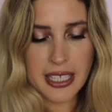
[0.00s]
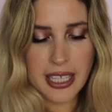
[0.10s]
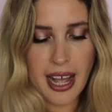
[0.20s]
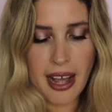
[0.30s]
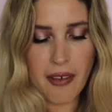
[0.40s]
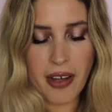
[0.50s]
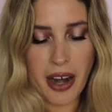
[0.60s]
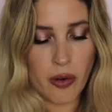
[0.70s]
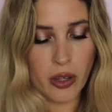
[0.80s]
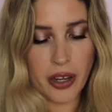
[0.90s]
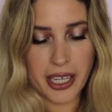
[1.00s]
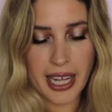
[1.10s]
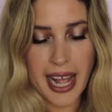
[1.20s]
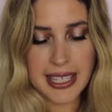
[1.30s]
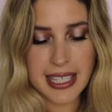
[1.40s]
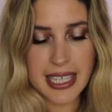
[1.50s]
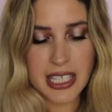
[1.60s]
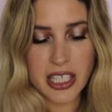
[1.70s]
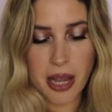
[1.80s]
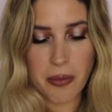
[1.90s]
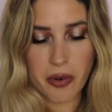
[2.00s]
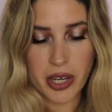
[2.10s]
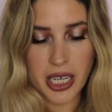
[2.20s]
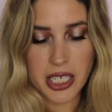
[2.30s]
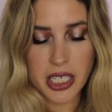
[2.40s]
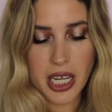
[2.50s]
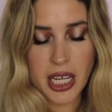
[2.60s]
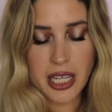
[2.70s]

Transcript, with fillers: These have hyaluronic acid, tamarind,